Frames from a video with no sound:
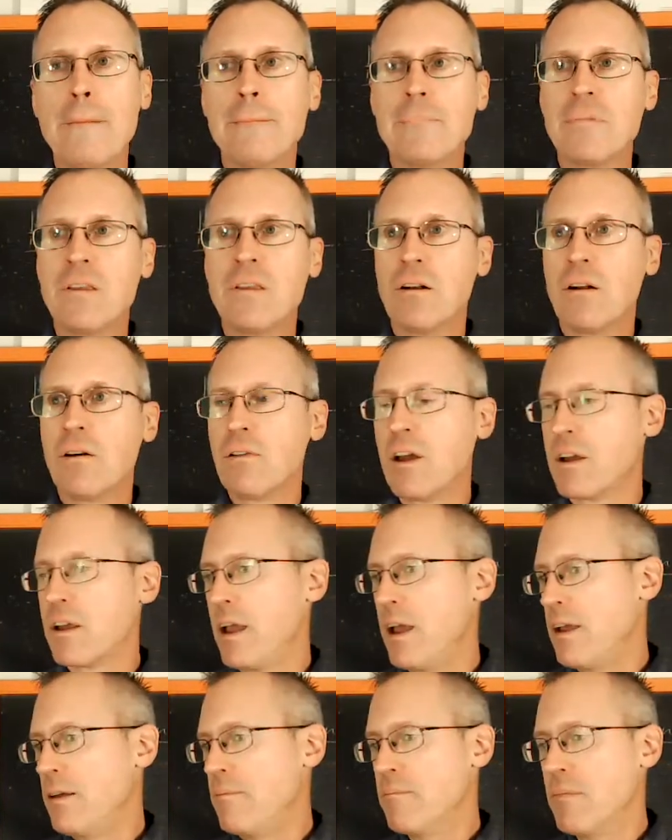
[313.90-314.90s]
you know, like
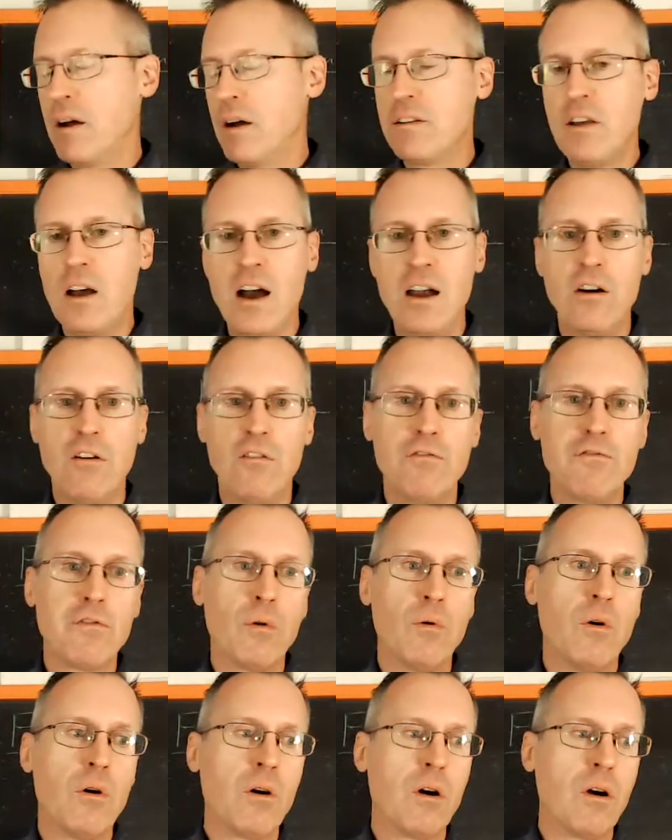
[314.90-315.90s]
a tile
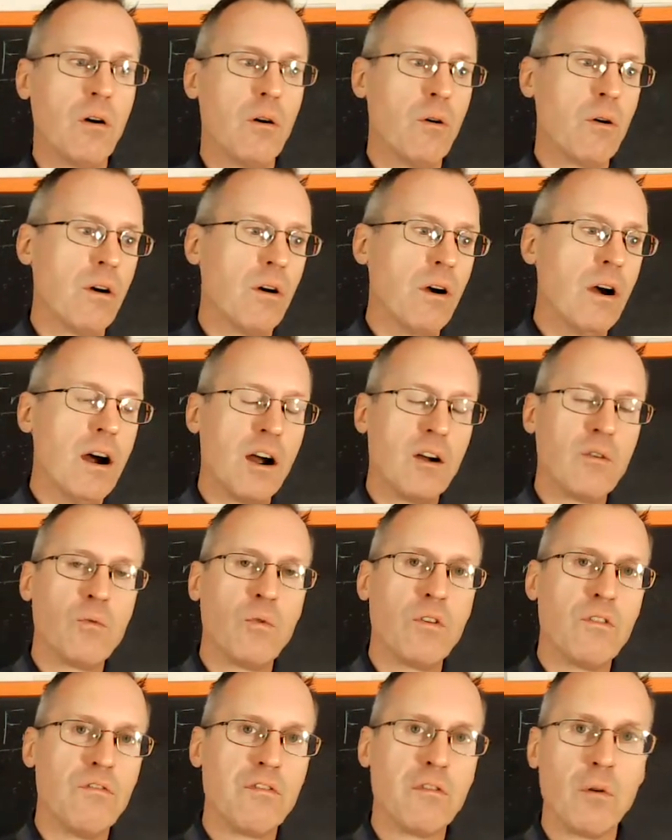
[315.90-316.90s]
floor or
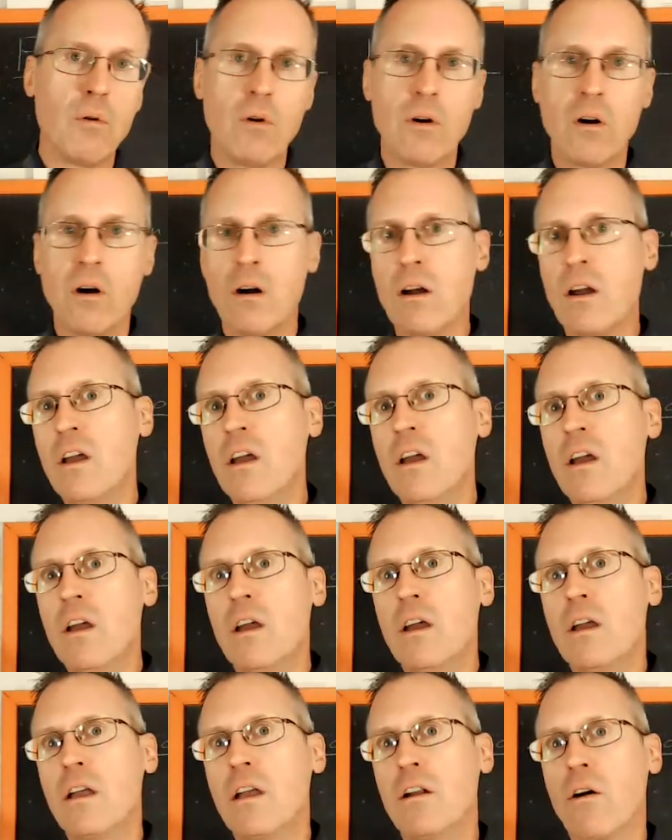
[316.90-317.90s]
hardwood floor,
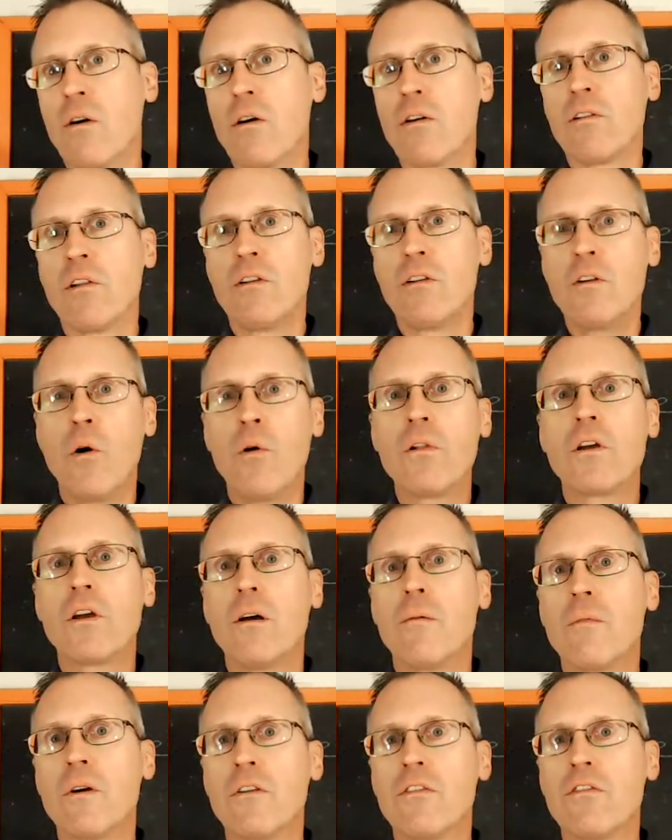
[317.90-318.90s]
you know, or
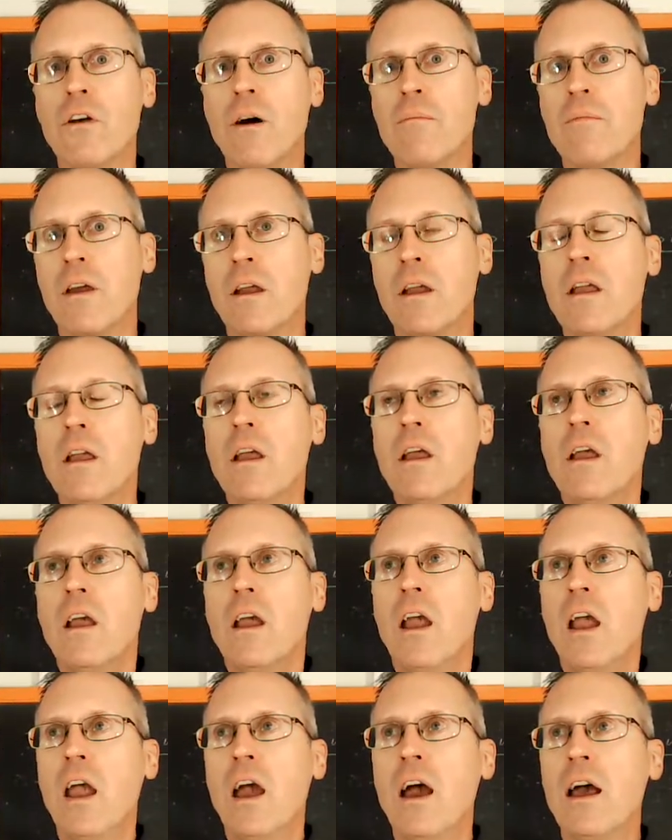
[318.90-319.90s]
linoleum or something.
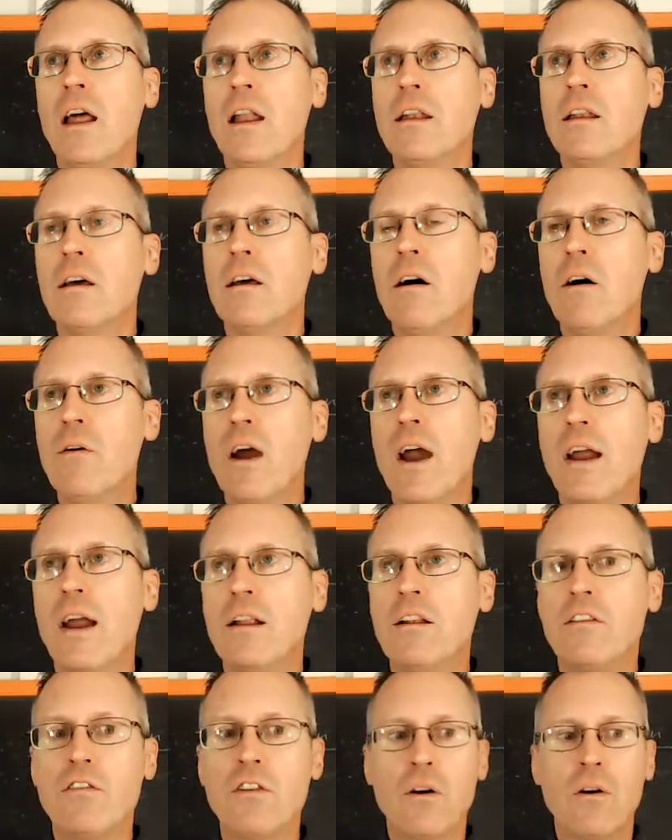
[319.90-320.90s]
And all right,
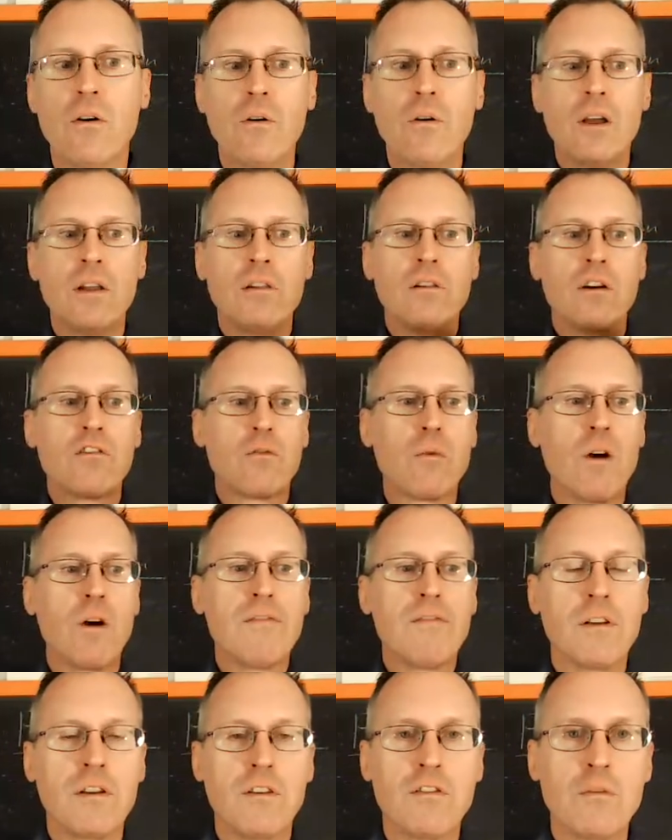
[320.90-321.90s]
so it looks
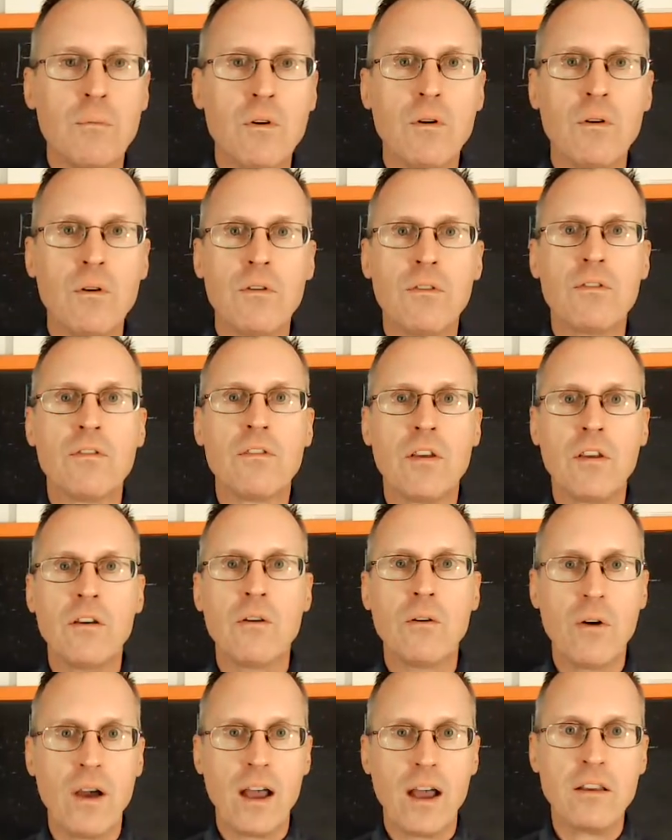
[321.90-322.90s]
roughly smooth to
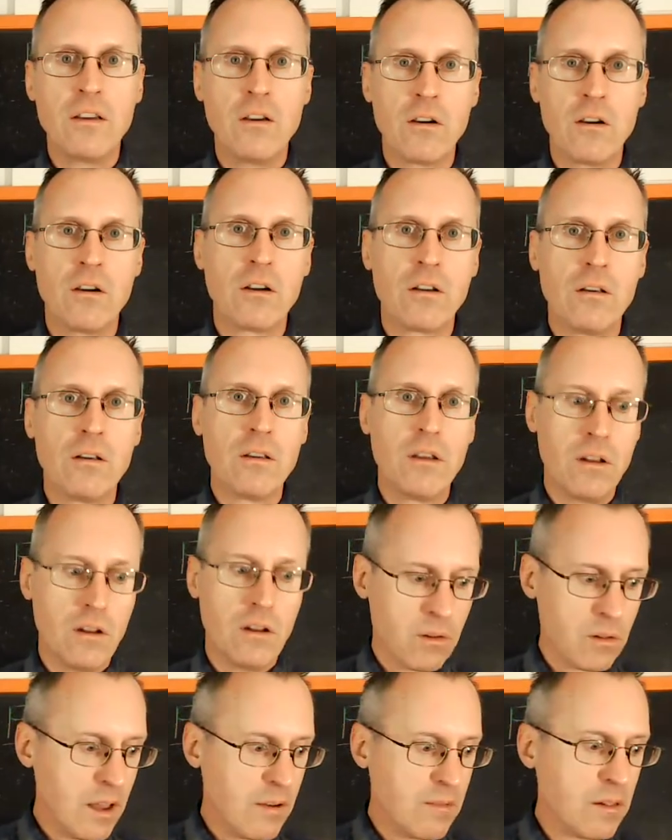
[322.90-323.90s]
you at your, you know,
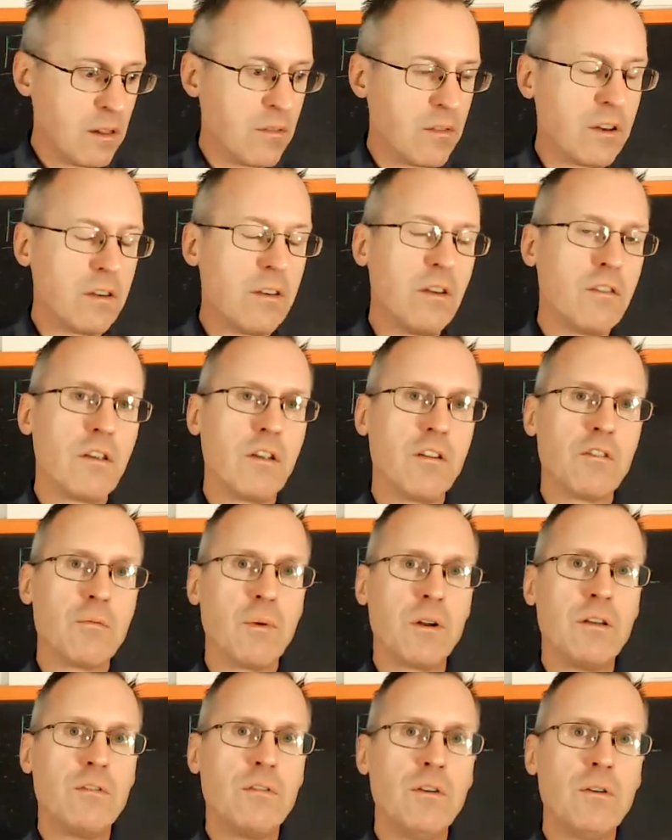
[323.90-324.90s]
level of existence.
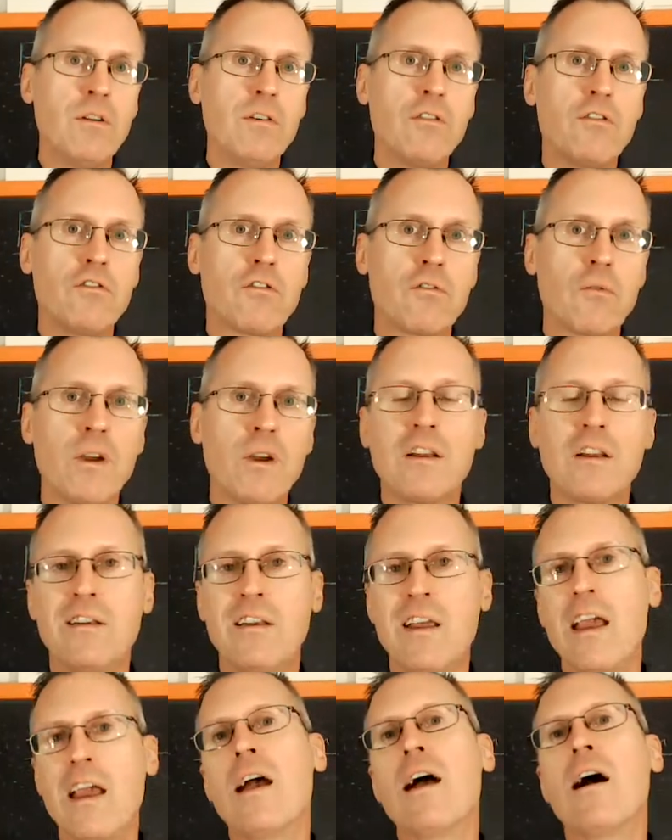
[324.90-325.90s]
But if you were to shrink
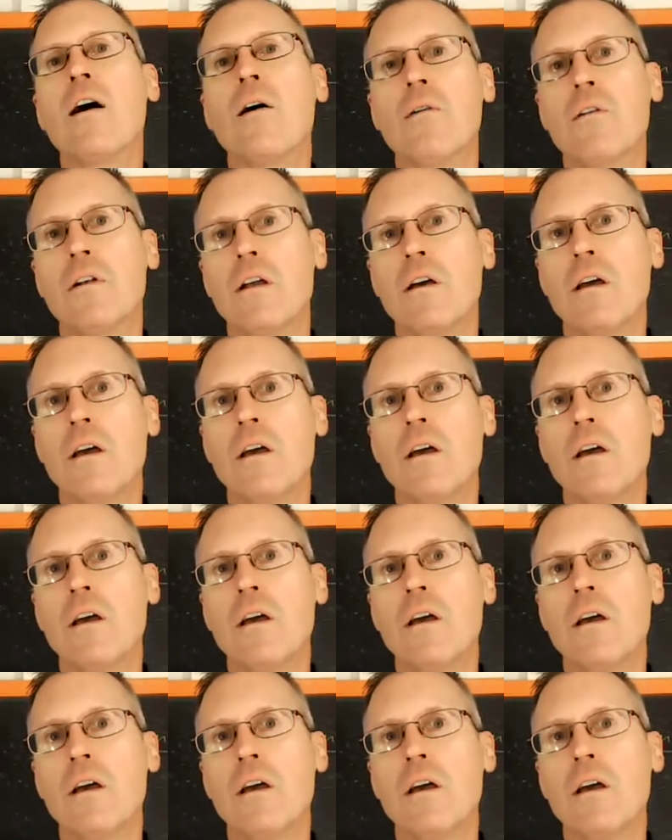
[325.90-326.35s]
down